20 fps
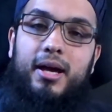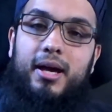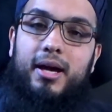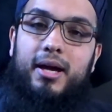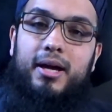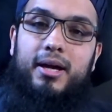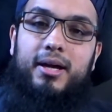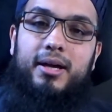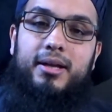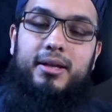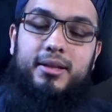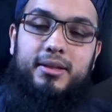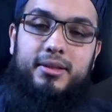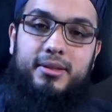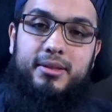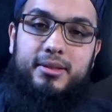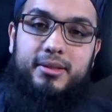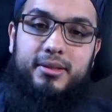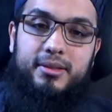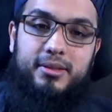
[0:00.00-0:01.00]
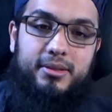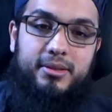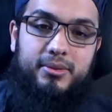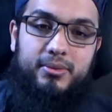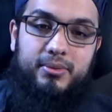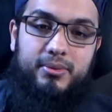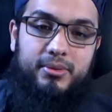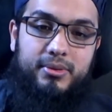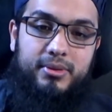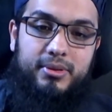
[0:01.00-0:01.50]
And
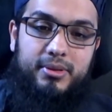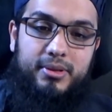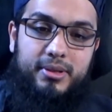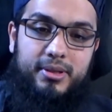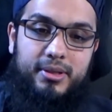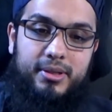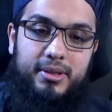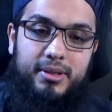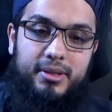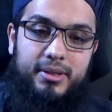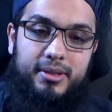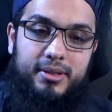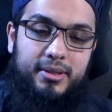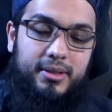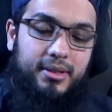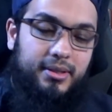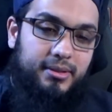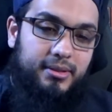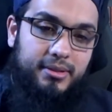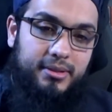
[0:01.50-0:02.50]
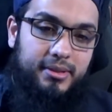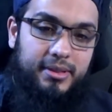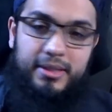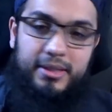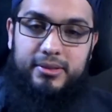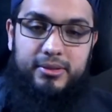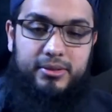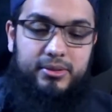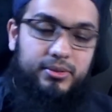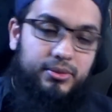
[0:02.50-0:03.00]
and then
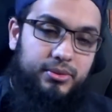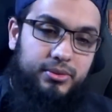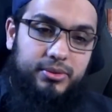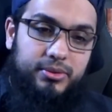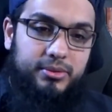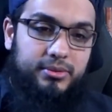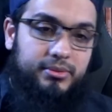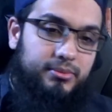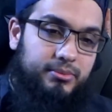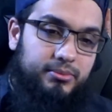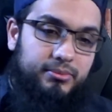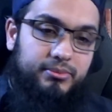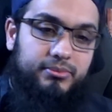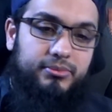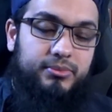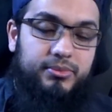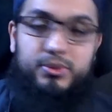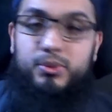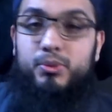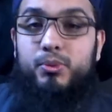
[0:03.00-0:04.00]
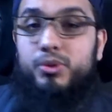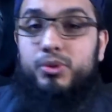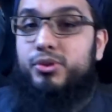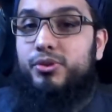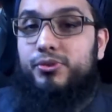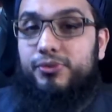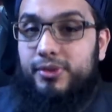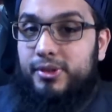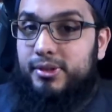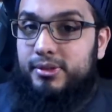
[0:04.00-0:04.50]
later you wash
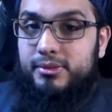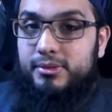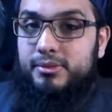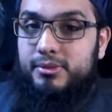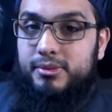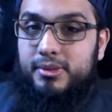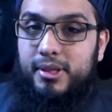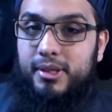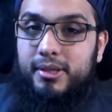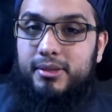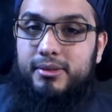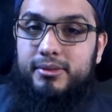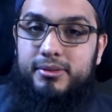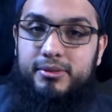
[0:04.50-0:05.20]
your feet, right?